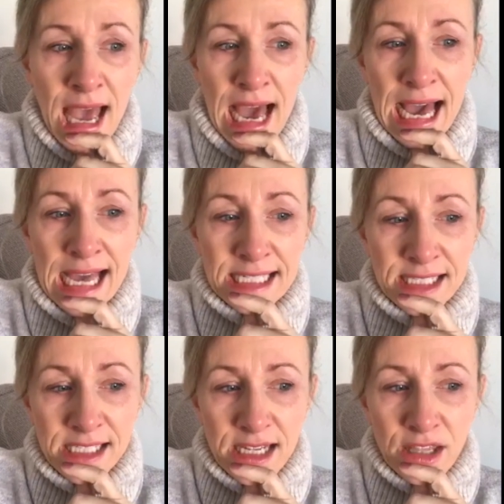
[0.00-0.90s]

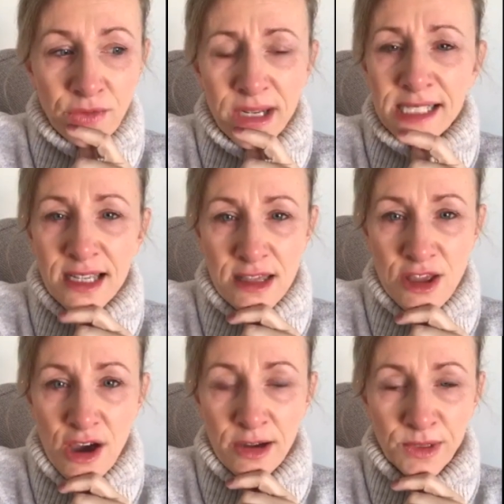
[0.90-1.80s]
And the reason
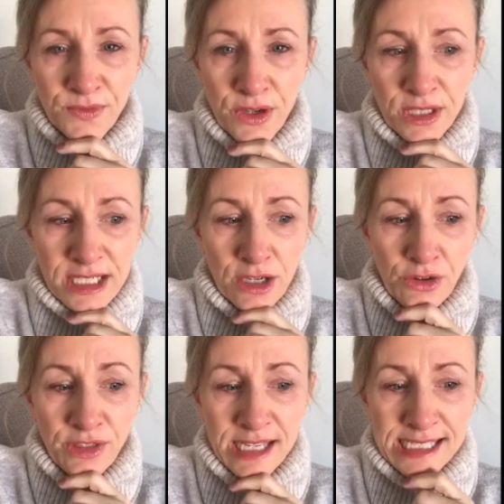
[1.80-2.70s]
that I was focusing
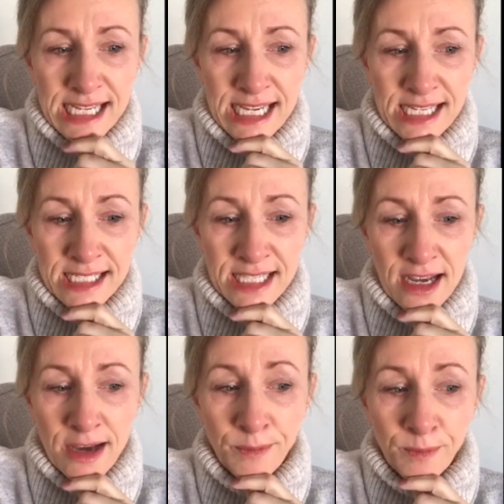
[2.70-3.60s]
on this is
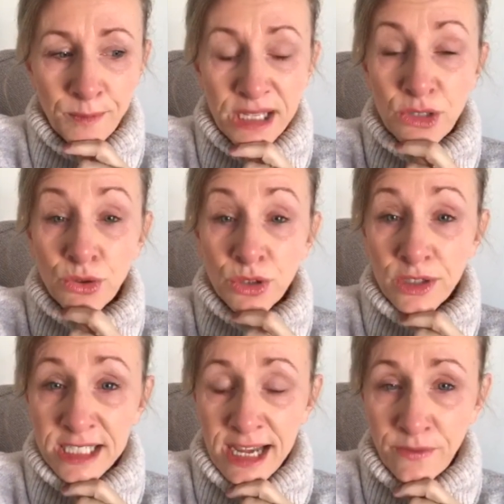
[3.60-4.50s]
my
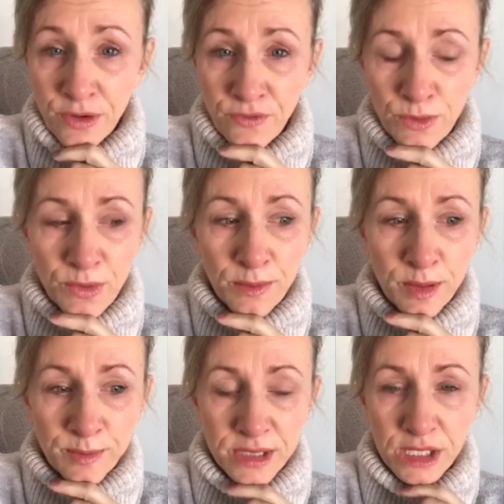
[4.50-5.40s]
daughter is having a few
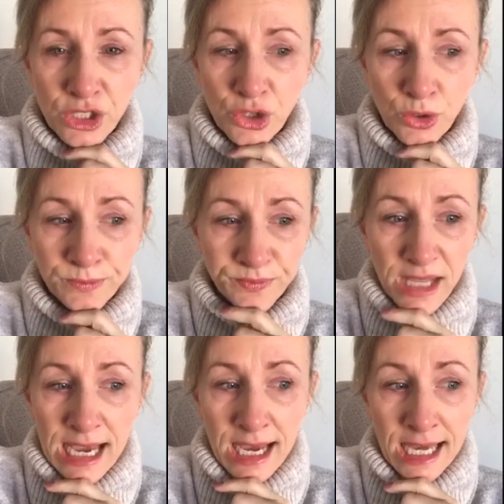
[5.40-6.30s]
problems at school,
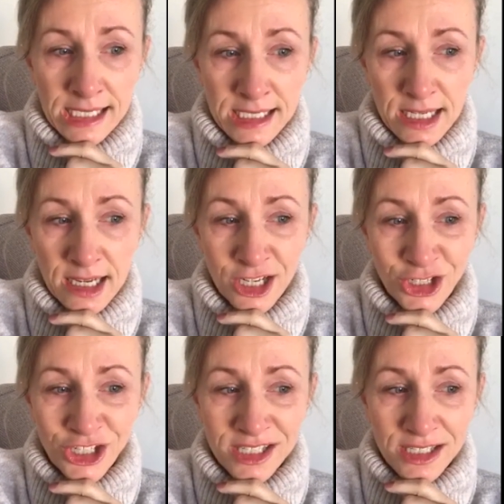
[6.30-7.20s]
and
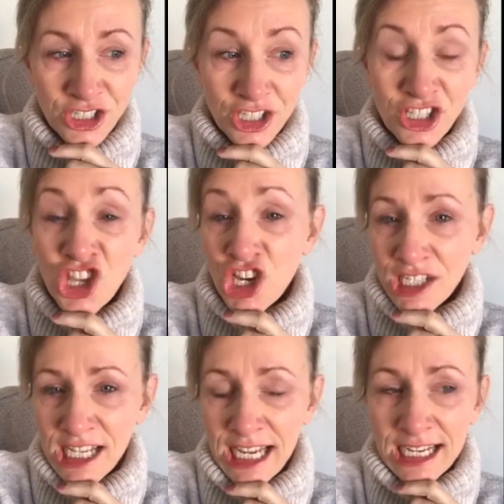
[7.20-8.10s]
she's
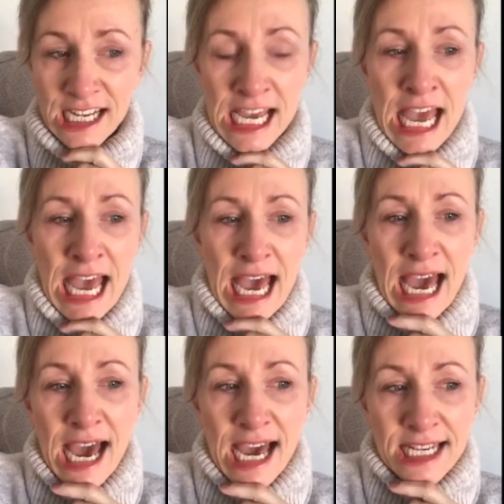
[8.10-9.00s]
13.
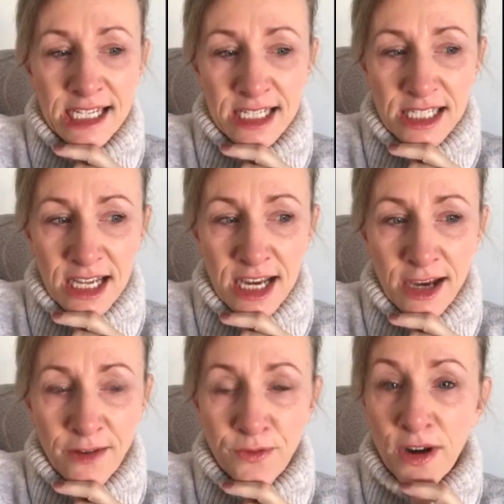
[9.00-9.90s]
And
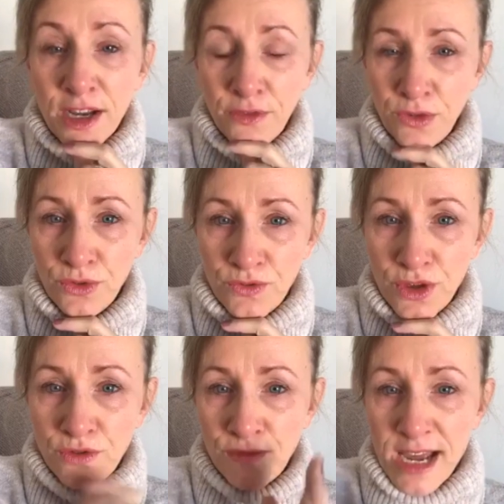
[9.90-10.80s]
for any of you
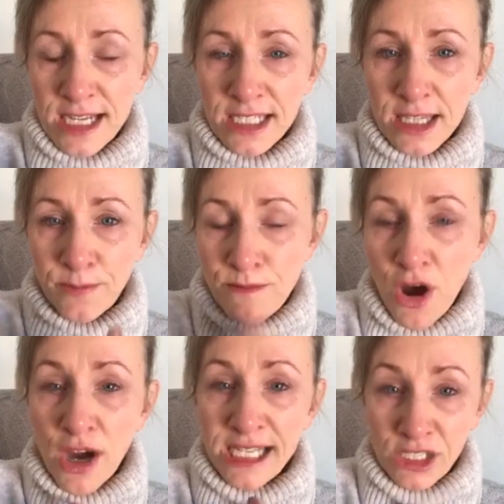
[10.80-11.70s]
that read
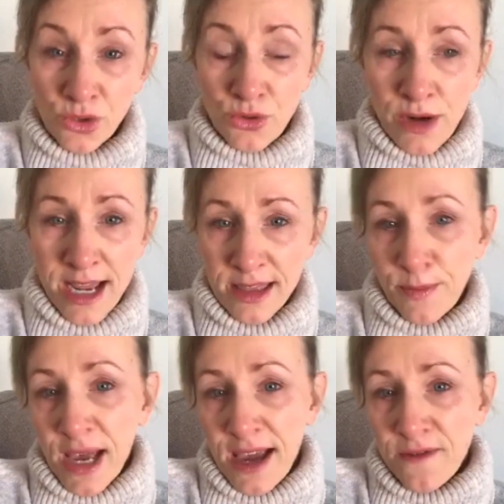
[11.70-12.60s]
my story in the
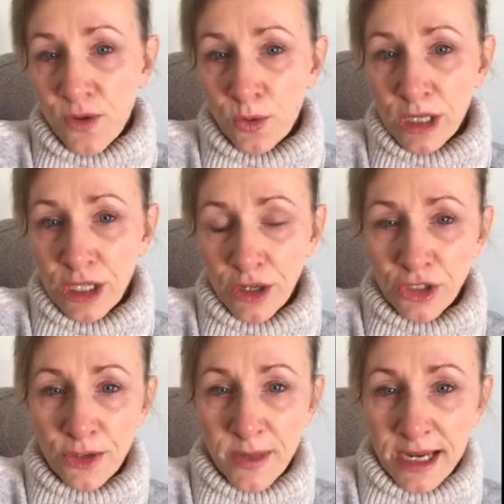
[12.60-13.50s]
Pay It Forward
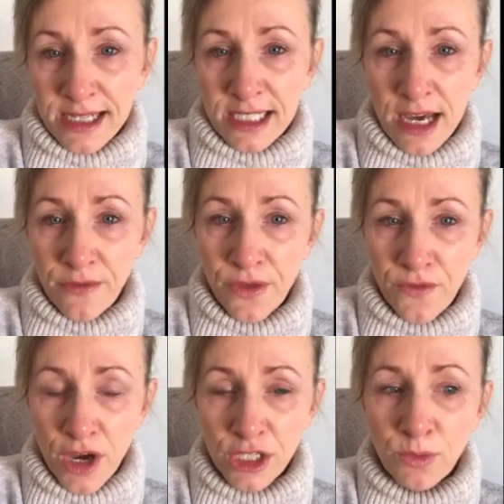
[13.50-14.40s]
Notes to My Younger Self, the
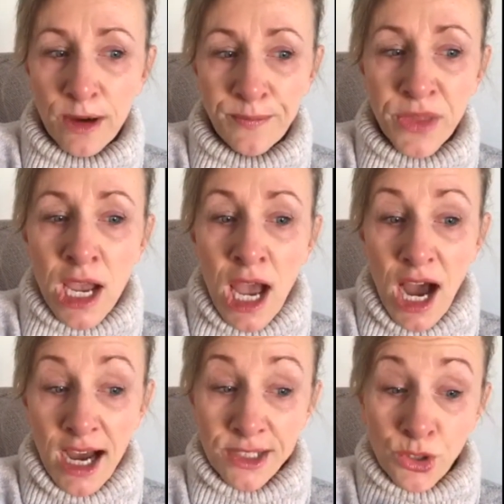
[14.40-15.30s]
first one,
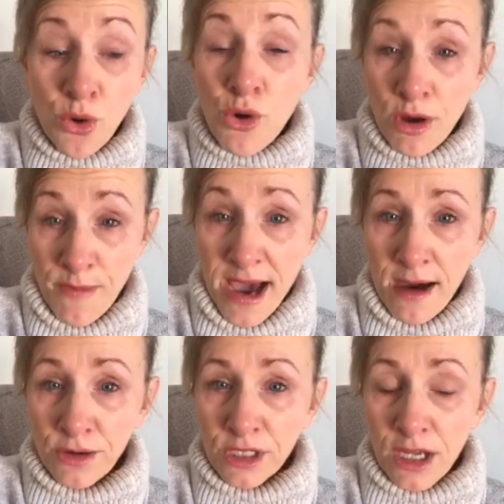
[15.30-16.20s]
I talk
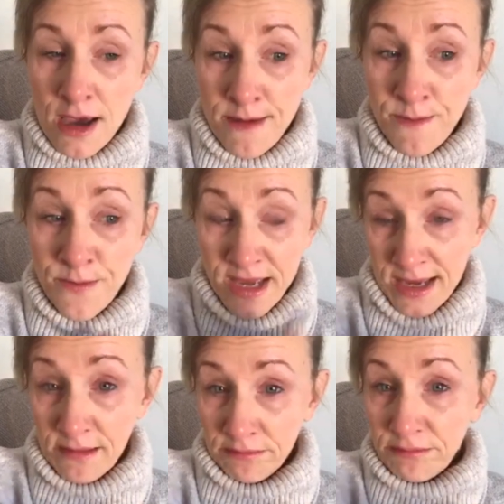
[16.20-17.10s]
about
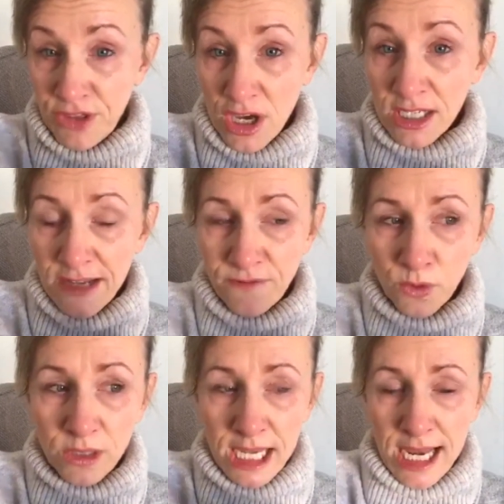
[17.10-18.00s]
being 13,
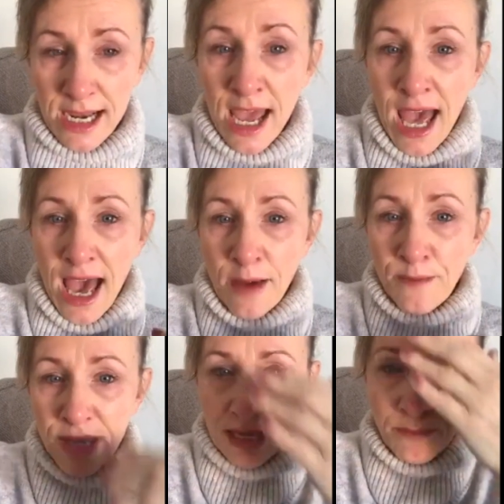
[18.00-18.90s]
14
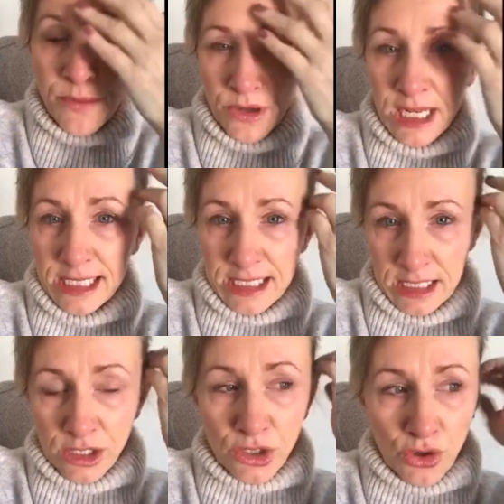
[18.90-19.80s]
and being bullied
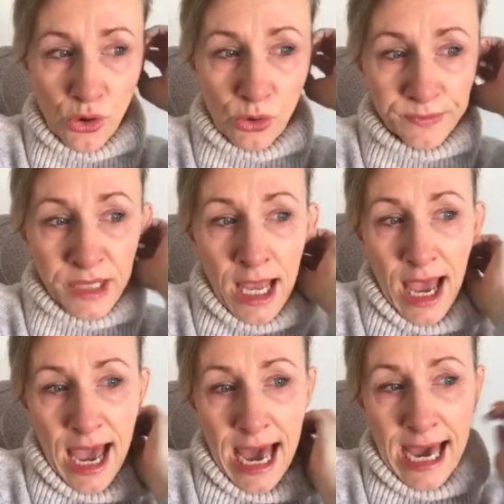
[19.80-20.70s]
at school
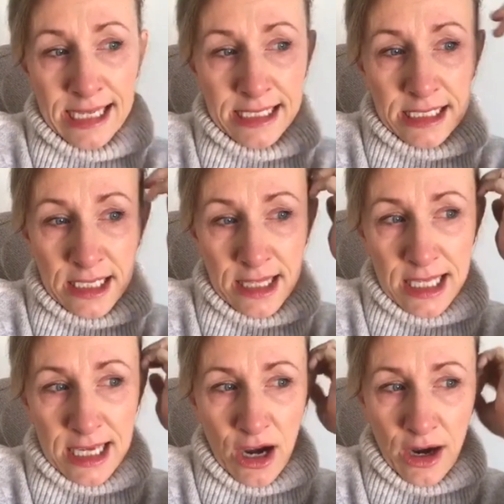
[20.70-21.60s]
and
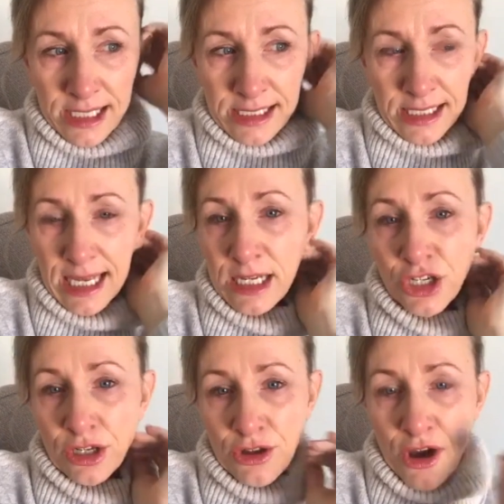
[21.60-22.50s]
the
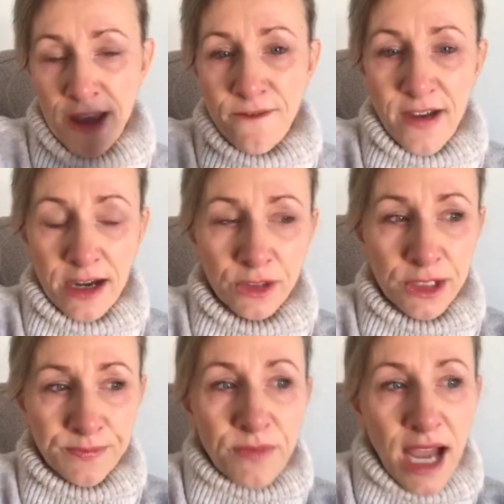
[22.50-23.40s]
isolation that I
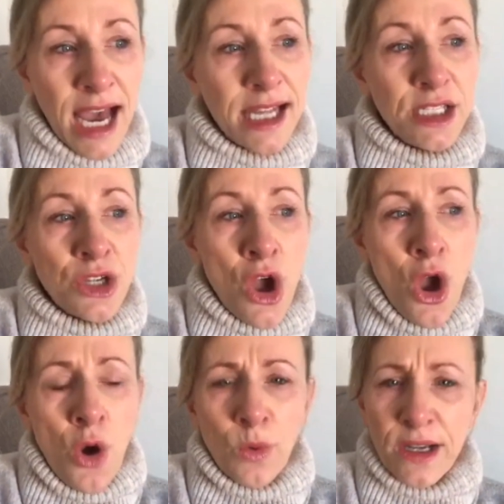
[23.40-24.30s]
felt. And
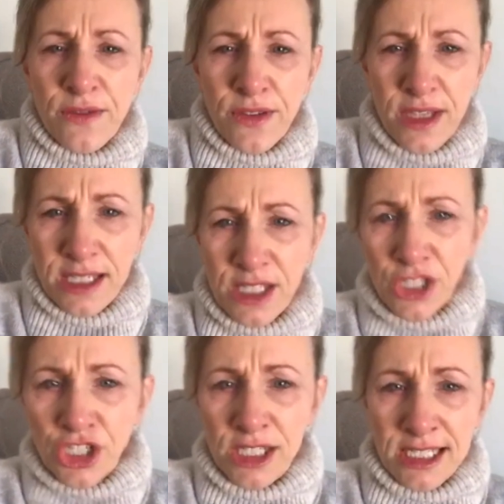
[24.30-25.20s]
one of the things
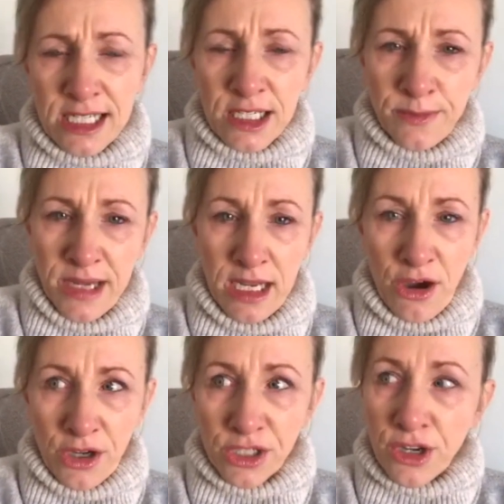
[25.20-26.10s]
that she said to me
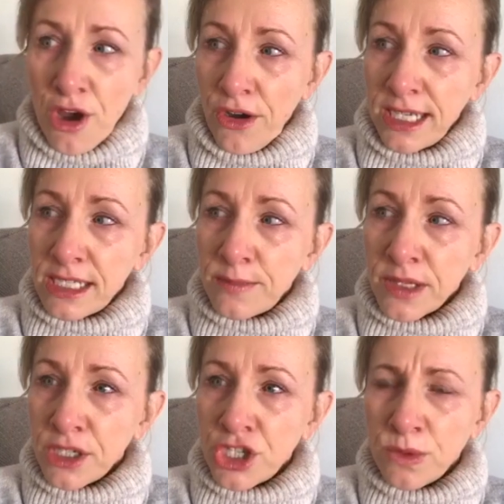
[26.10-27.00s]
last night,
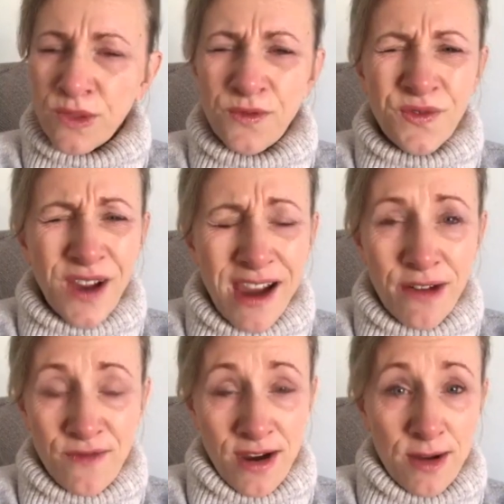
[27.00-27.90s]
because she was
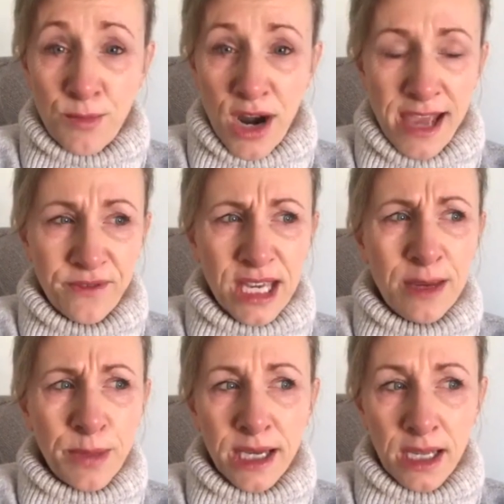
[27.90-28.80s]
very, very brave,
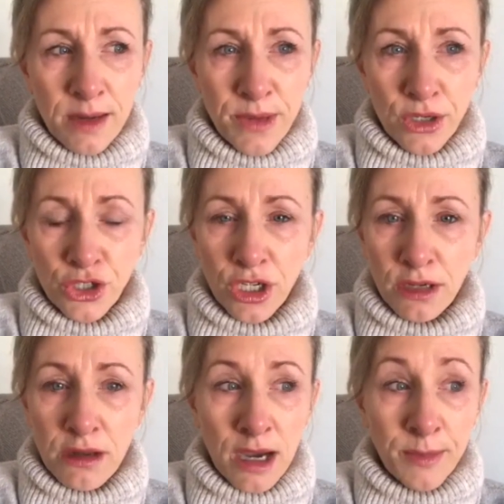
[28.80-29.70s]
keeping an
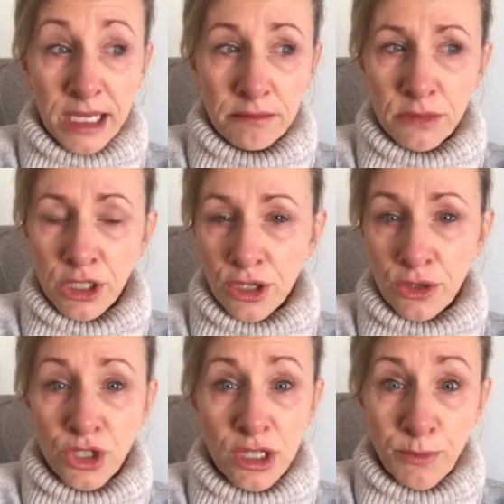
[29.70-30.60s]
emotion, I mean, you know,
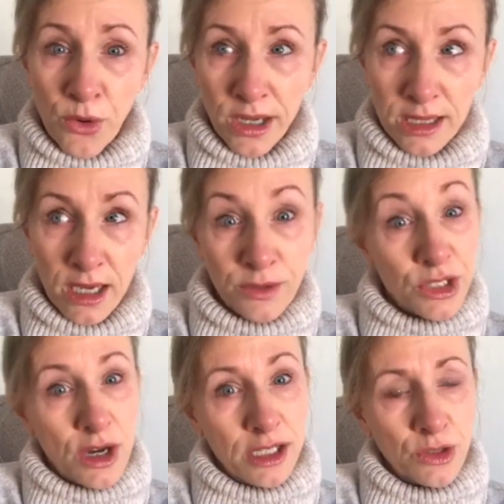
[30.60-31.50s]
to the point that I was
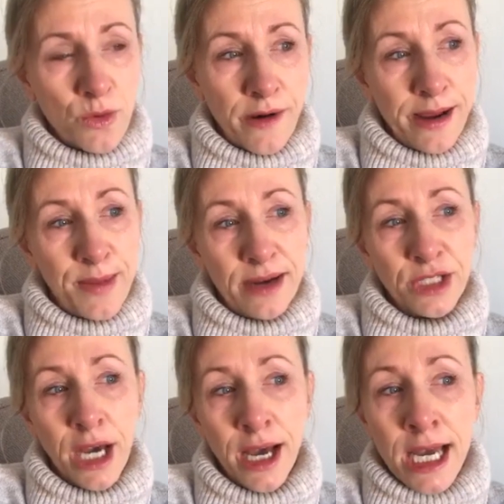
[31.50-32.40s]
starting to worry about
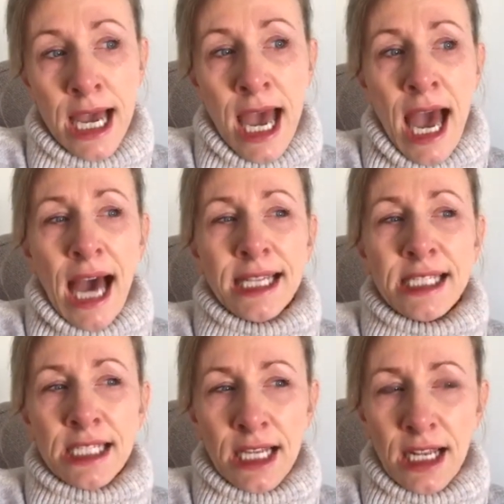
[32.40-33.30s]
her,
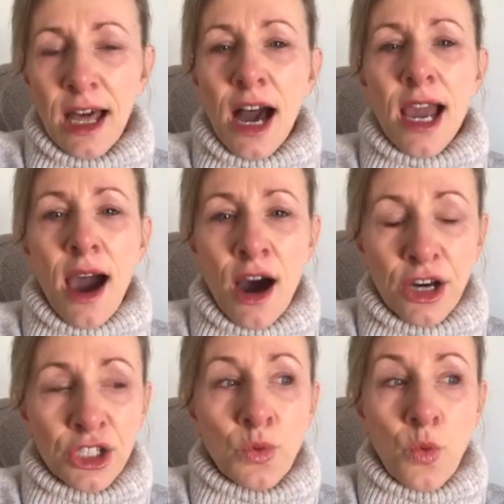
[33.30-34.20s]
until I
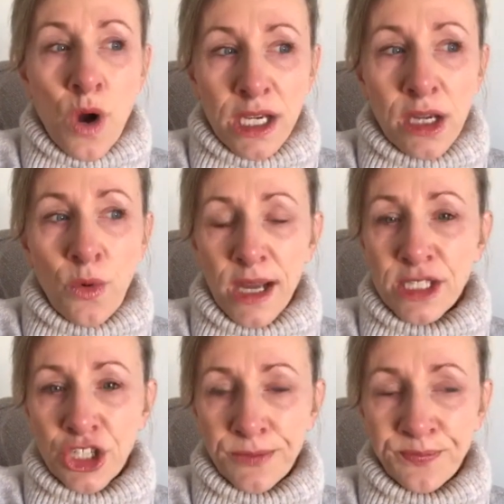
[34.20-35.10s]
asked one
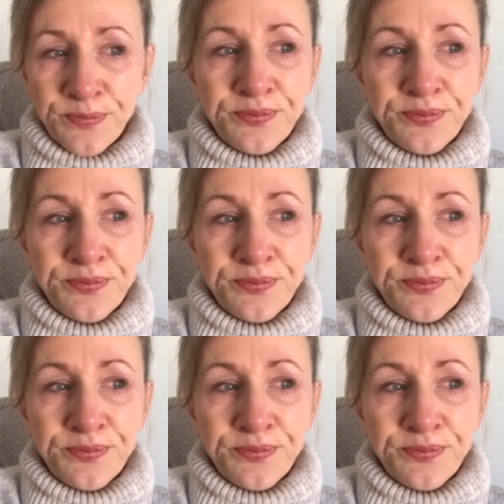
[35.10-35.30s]
question.